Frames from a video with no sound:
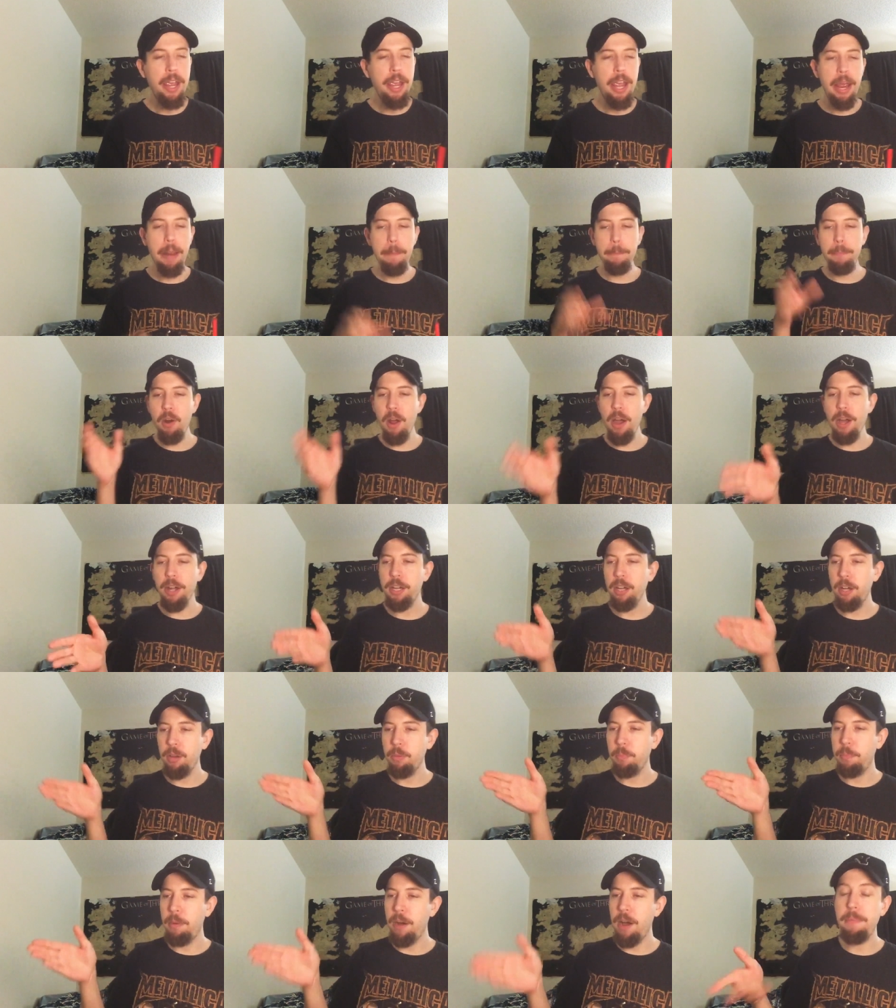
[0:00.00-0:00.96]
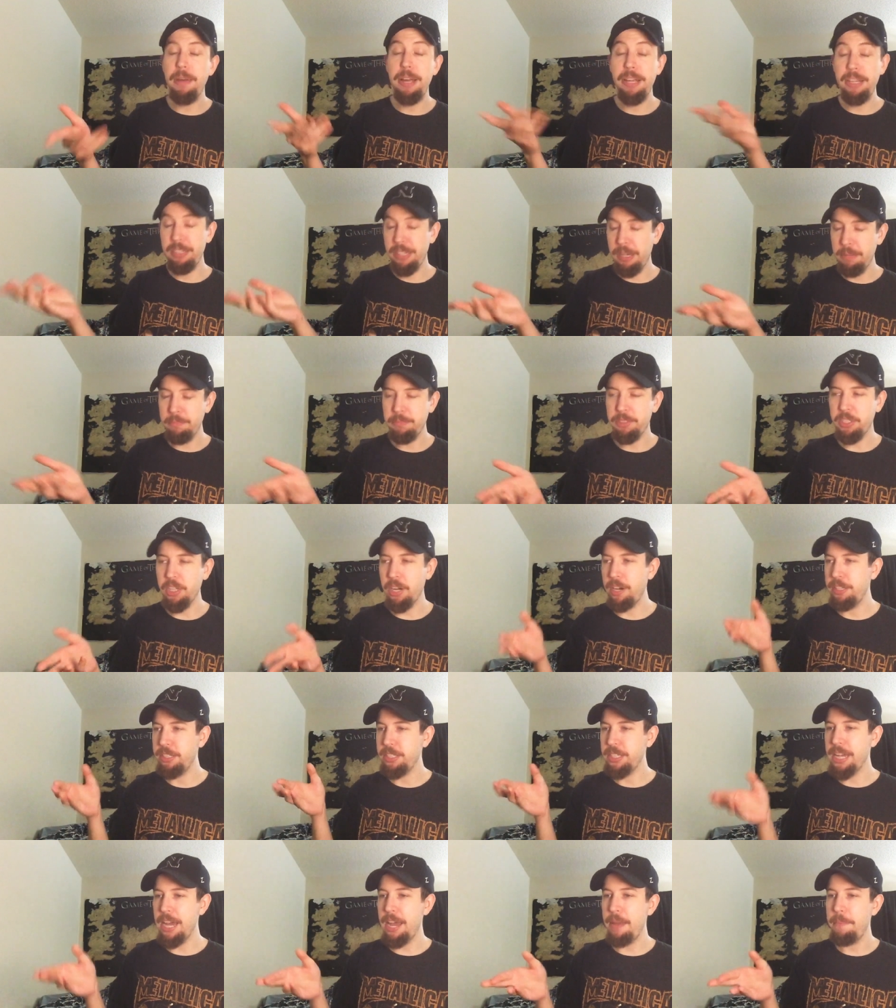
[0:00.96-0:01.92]
And Barack Obama, I'm sorry,
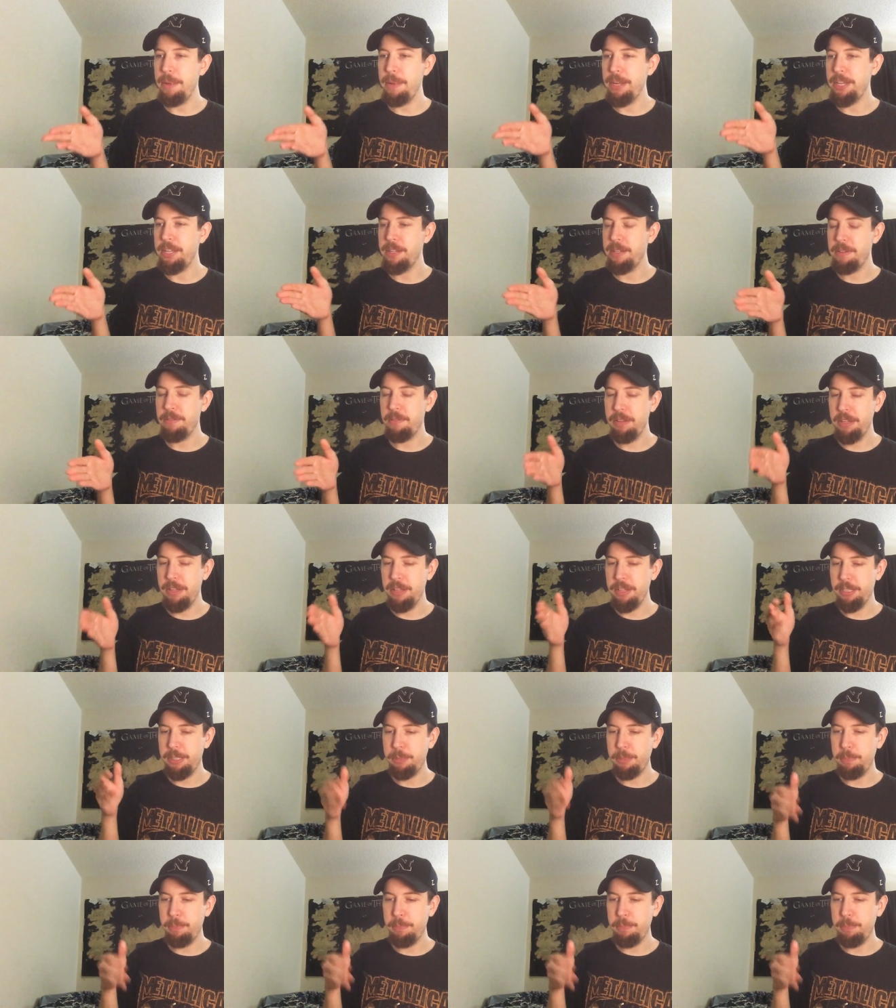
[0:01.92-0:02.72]
is the guy I meant to uh,